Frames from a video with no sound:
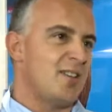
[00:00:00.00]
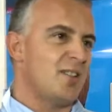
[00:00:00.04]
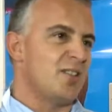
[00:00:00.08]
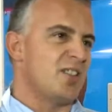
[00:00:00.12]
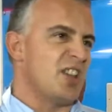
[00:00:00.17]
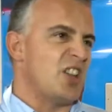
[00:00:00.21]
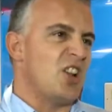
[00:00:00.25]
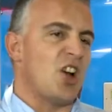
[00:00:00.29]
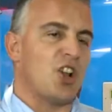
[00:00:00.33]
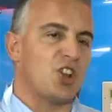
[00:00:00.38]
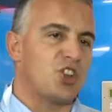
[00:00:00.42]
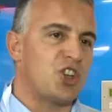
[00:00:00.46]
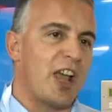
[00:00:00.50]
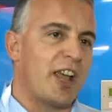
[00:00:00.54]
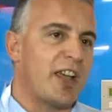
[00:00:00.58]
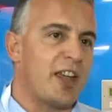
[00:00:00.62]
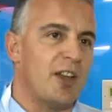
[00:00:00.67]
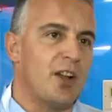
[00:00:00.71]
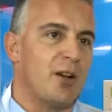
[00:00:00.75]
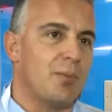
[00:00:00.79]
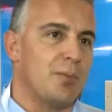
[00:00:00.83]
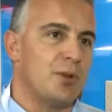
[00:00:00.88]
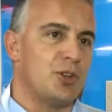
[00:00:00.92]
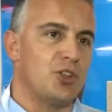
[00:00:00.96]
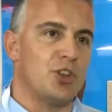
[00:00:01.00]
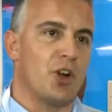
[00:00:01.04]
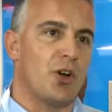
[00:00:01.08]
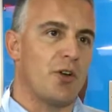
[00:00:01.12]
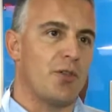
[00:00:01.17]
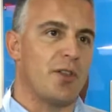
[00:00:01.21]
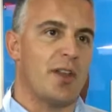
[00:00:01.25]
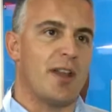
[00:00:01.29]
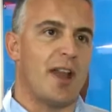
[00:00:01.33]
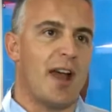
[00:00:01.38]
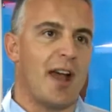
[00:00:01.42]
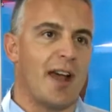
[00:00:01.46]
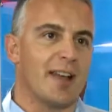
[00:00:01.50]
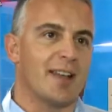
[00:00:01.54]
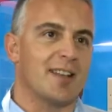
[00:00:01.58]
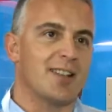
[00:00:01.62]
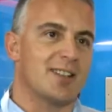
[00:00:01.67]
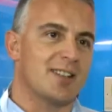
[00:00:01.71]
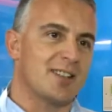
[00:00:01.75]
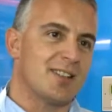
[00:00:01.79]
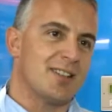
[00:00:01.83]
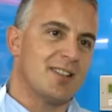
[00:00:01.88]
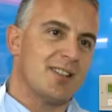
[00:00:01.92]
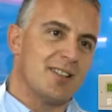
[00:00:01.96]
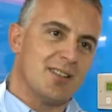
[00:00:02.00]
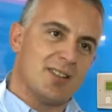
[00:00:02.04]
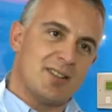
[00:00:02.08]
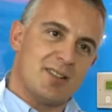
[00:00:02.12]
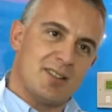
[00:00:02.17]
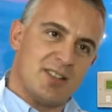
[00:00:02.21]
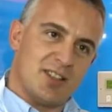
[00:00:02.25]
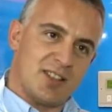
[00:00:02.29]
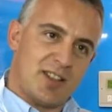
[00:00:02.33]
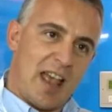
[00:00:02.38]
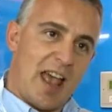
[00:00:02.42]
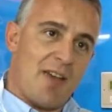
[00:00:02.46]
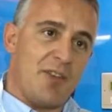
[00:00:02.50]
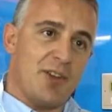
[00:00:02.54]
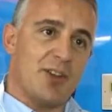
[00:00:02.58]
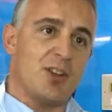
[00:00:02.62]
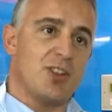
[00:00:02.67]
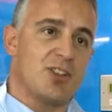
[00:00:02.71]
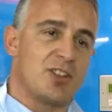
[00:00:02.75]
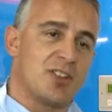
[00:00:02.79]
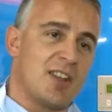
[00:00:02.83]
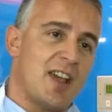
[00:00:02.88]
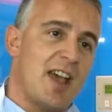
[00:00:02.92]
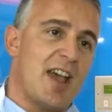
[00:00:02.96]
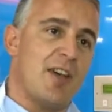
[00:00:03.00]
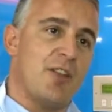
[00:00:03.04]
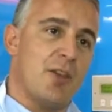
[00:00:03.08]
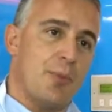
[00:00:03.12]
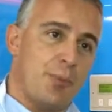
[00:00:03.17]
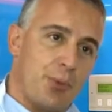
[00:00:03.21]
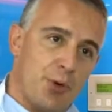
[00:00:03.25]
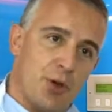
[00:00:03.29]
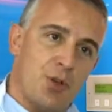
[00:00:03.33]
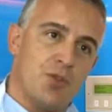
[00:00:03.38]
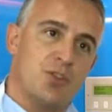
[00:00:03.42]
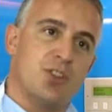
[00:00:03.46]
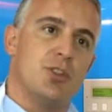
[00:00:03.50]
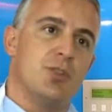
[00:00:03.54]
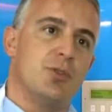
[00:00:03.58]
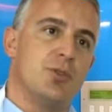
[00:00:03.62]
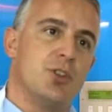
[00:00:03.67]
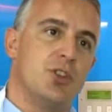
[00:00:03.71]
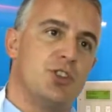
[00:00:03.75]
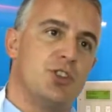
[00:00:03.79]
they're not checking on me during the night, there's evidence there that proves they're doing the